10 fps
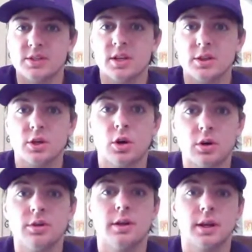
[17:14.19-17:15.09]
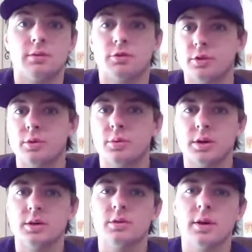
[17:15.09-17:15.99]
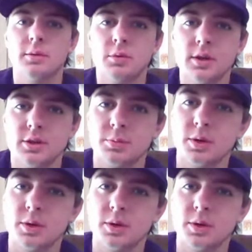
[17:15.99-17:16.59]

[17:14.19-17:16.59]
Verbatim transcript: it's not the car that I've really wanted to run with.